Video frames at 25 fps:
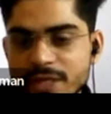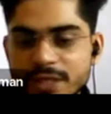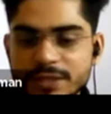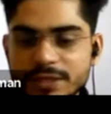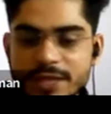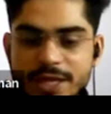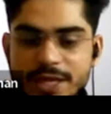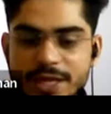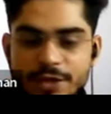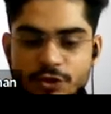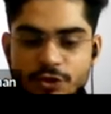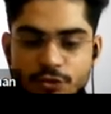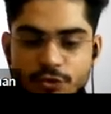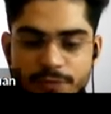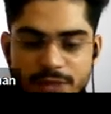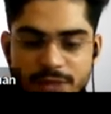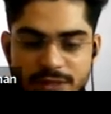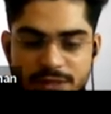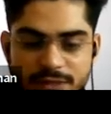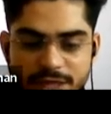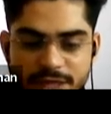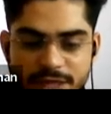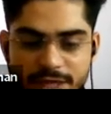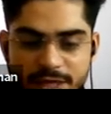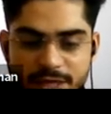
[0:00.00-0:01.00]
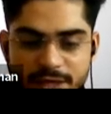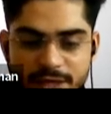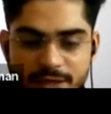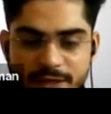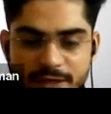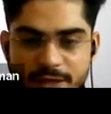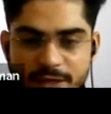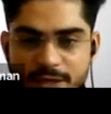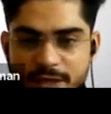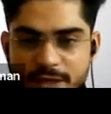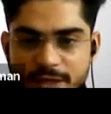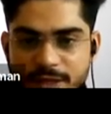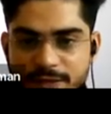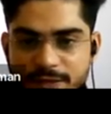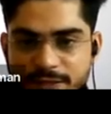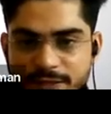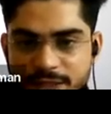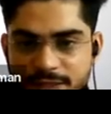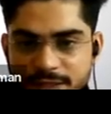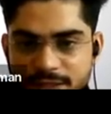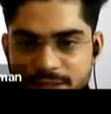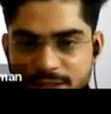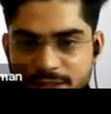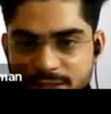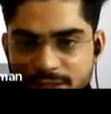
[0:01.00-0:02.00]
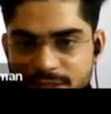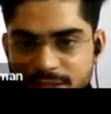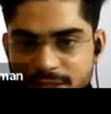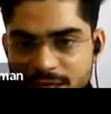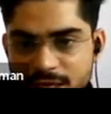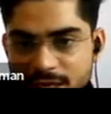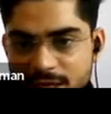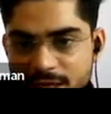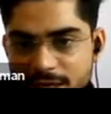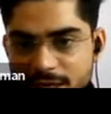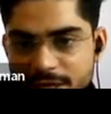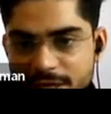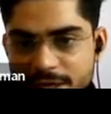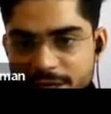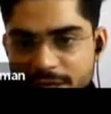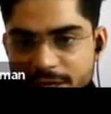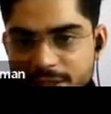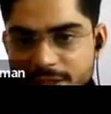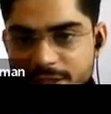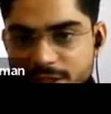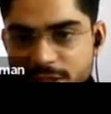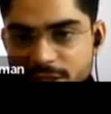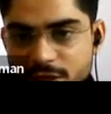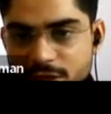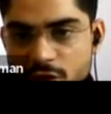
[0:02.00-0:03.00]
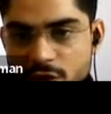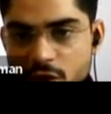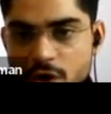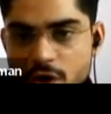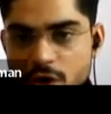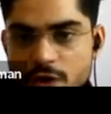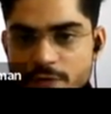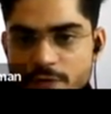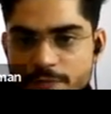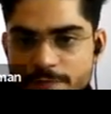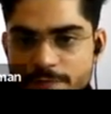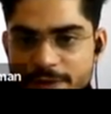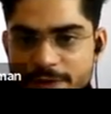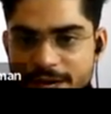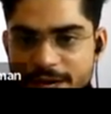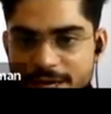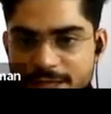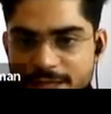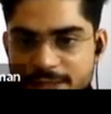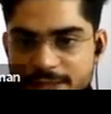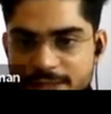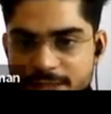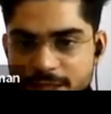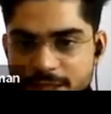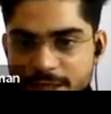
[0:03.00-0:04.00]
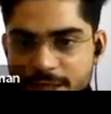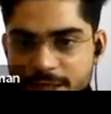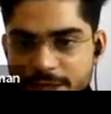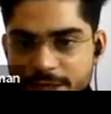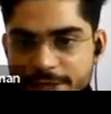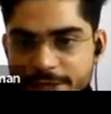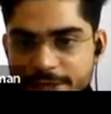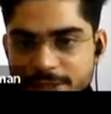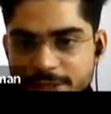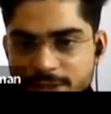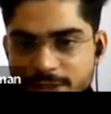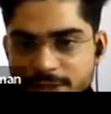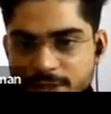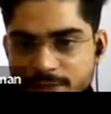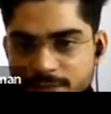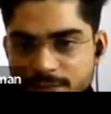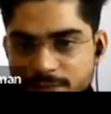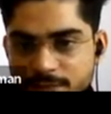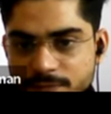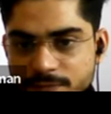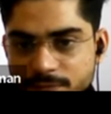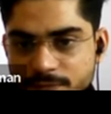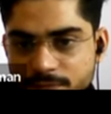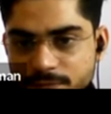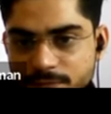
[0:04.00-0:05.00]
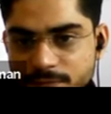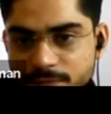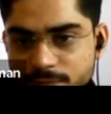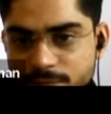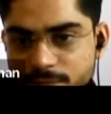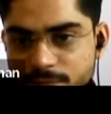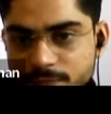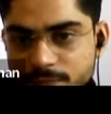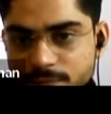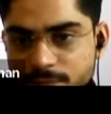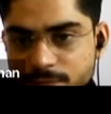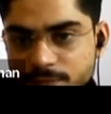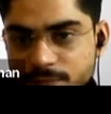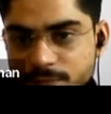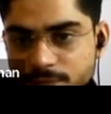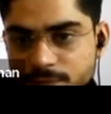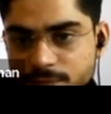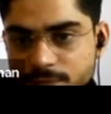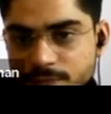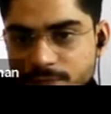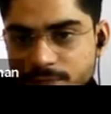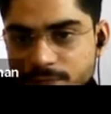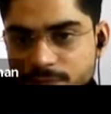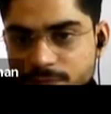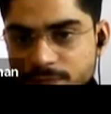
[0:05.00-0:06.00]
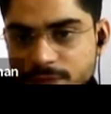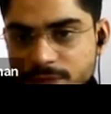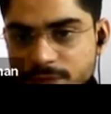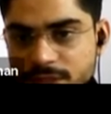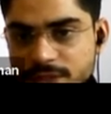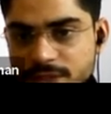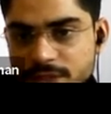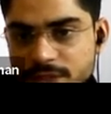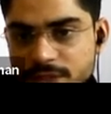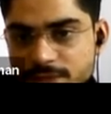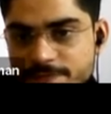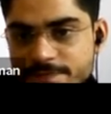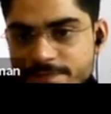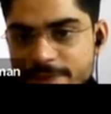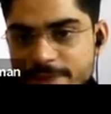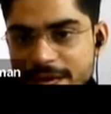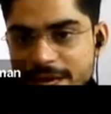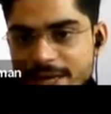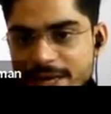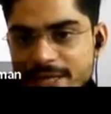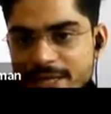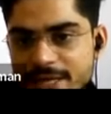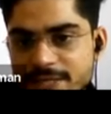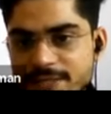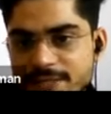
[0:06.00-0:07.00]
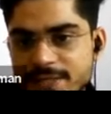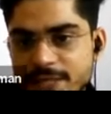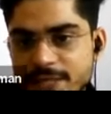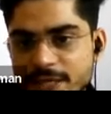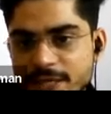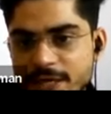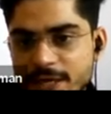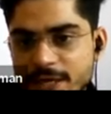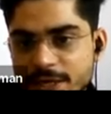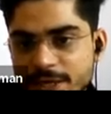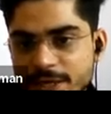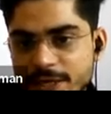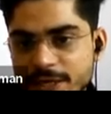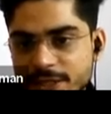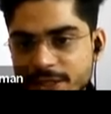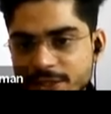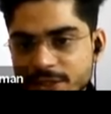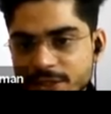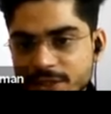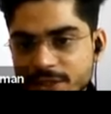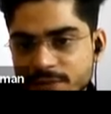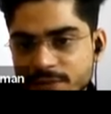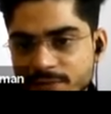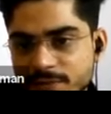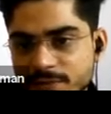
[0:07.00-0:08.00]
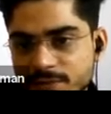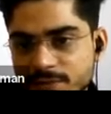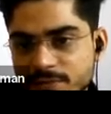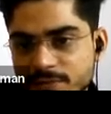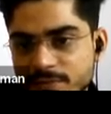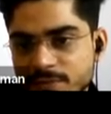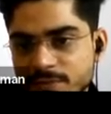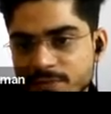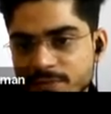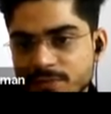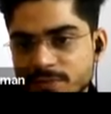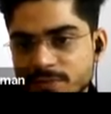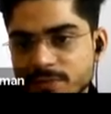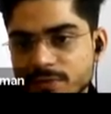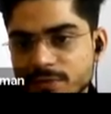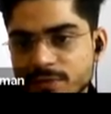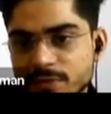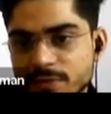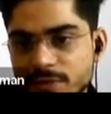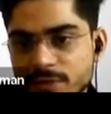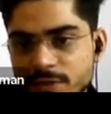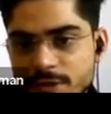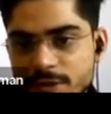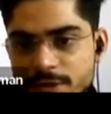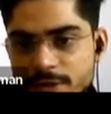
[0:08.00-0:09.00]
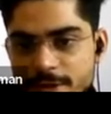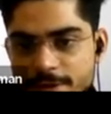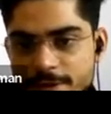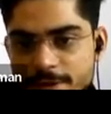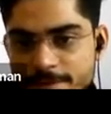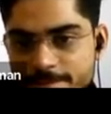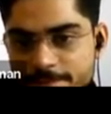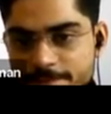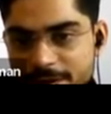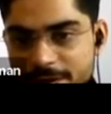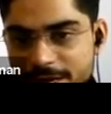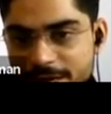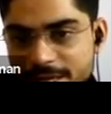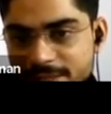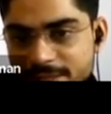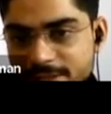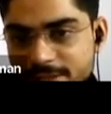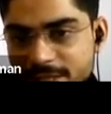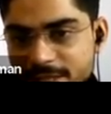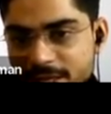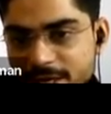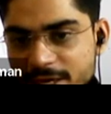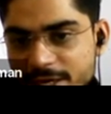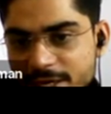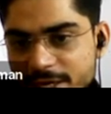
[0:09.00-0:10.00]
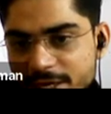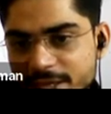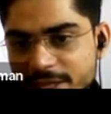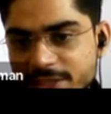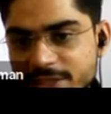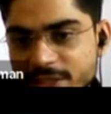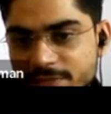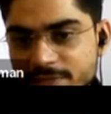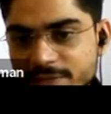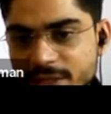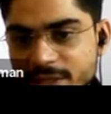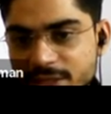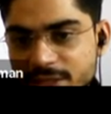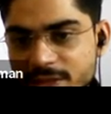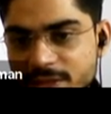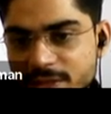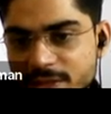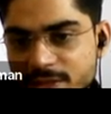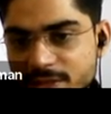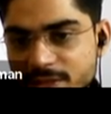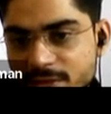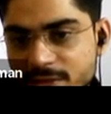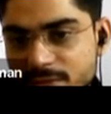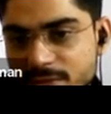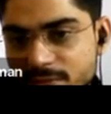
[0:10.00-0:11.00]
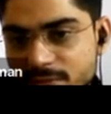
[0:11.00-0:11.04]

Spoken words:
then you will say this is the condition of balancing condition. This is balancing condition. Balancing condition means